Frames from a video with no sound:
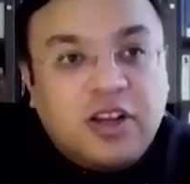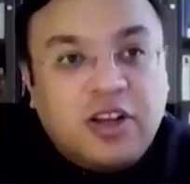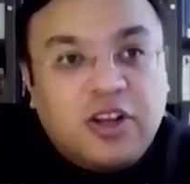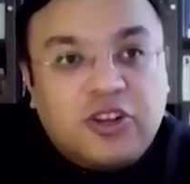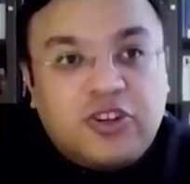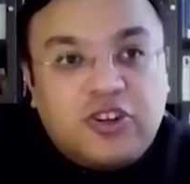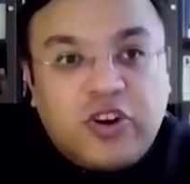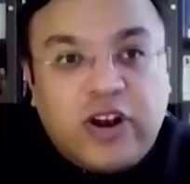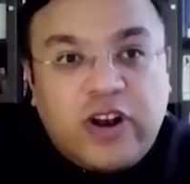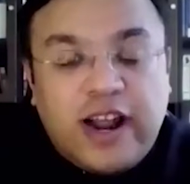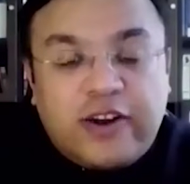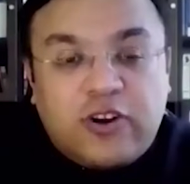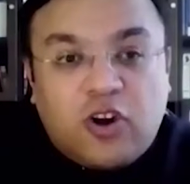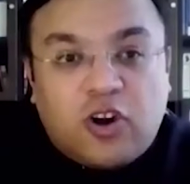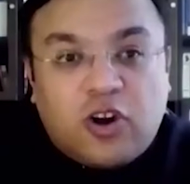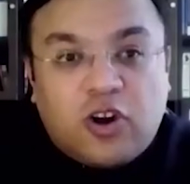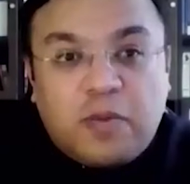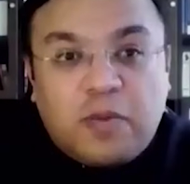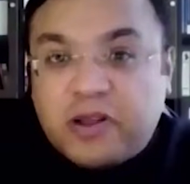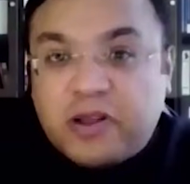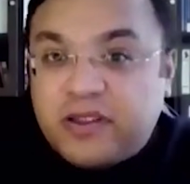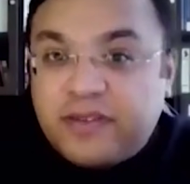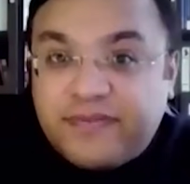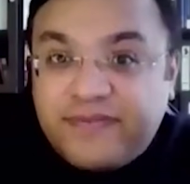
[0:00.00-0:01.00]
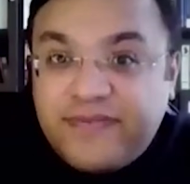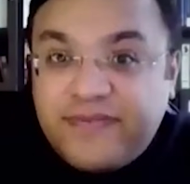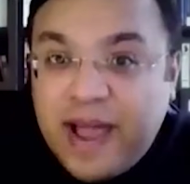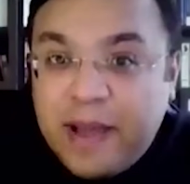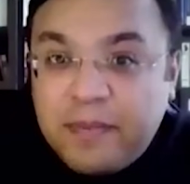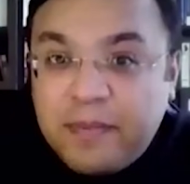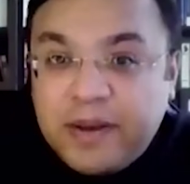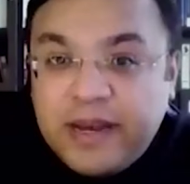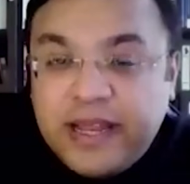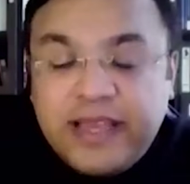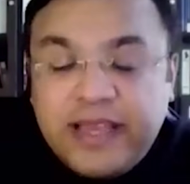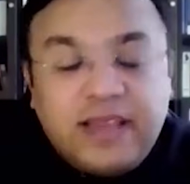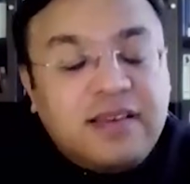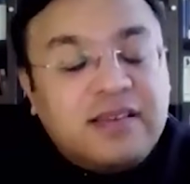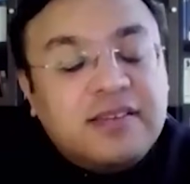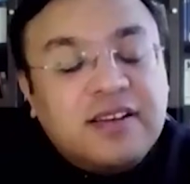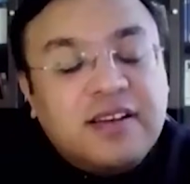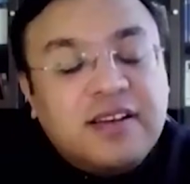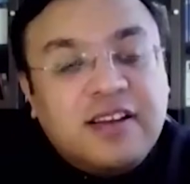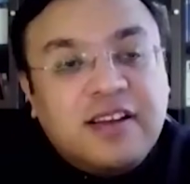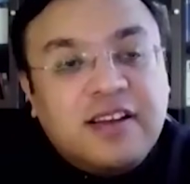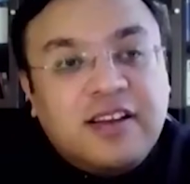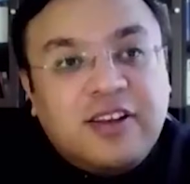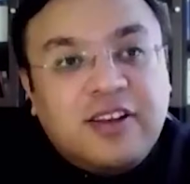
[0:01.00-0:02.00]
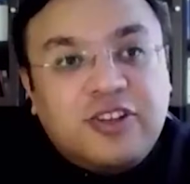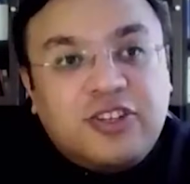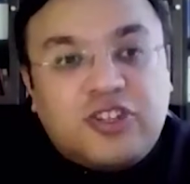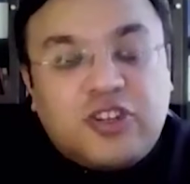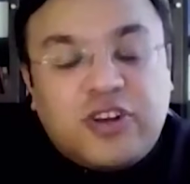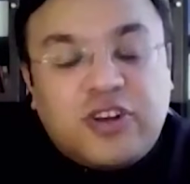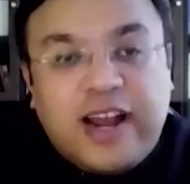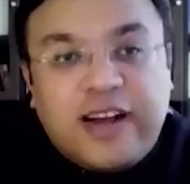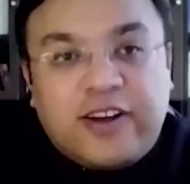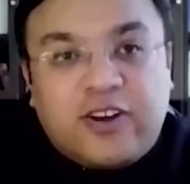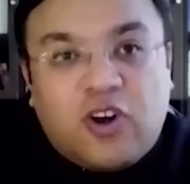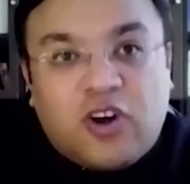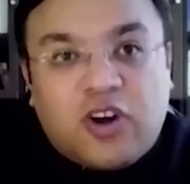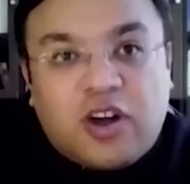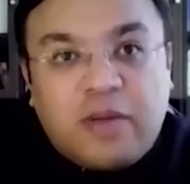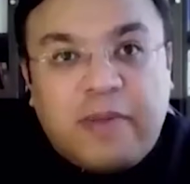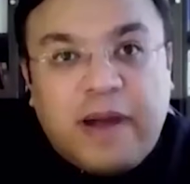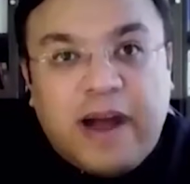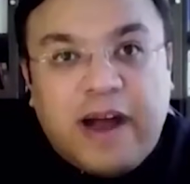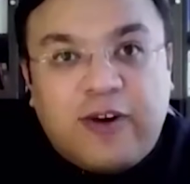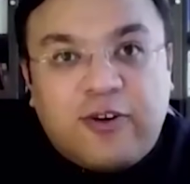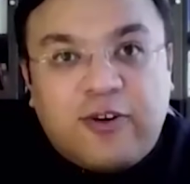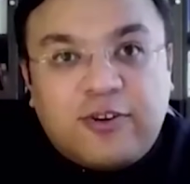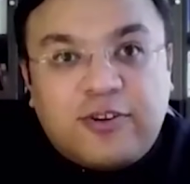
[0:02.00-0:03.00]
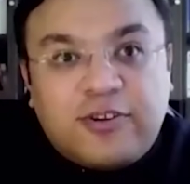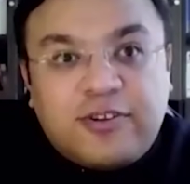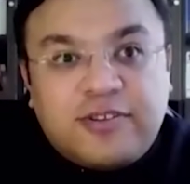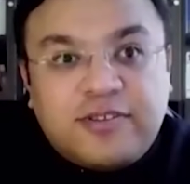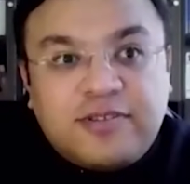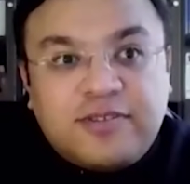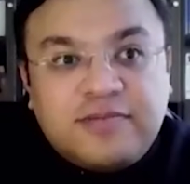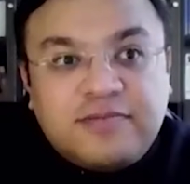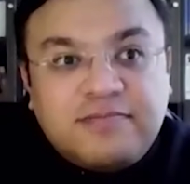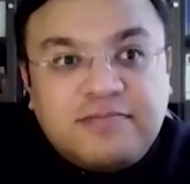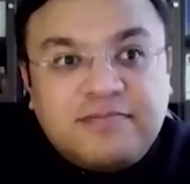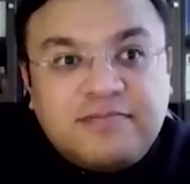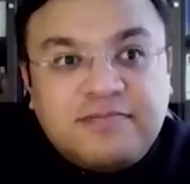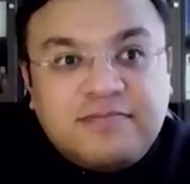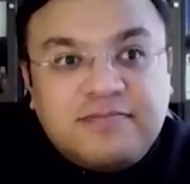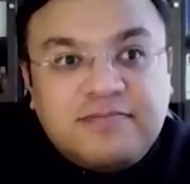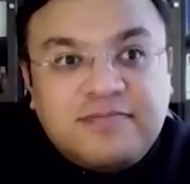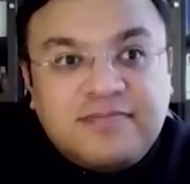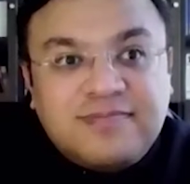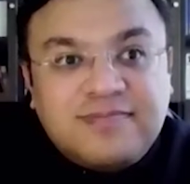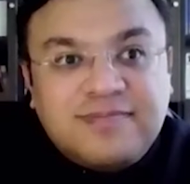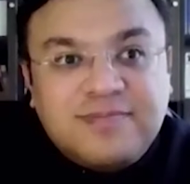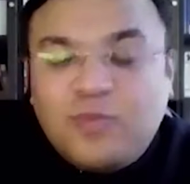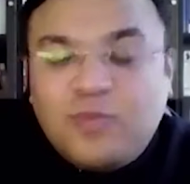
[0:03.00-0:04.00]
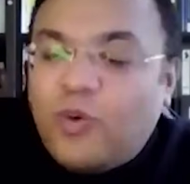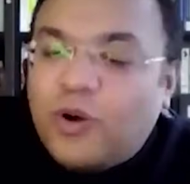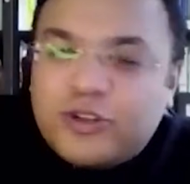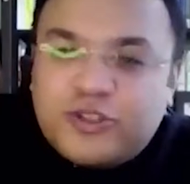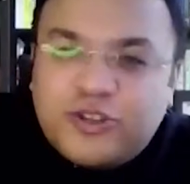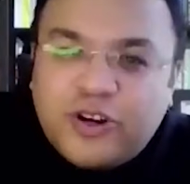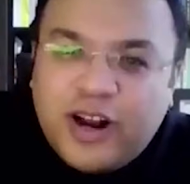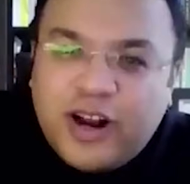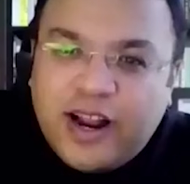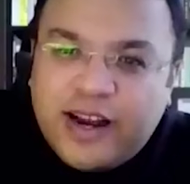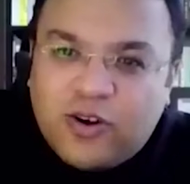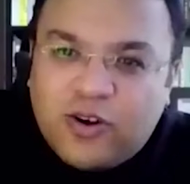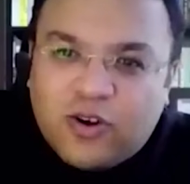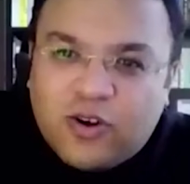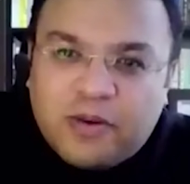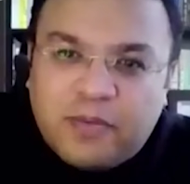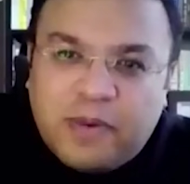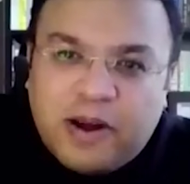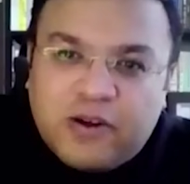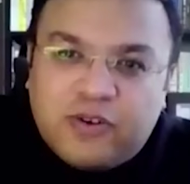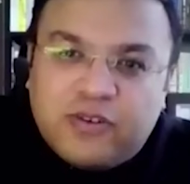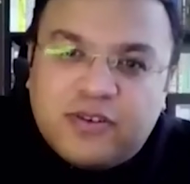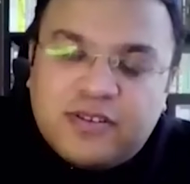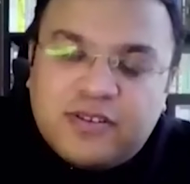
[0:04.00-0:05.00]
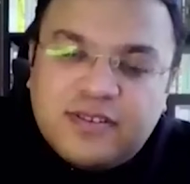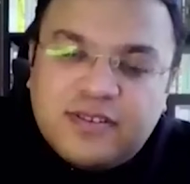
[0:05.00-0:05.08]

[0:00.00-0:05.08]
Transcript: Should I talk about the family? Should I talk about, what should I talk about?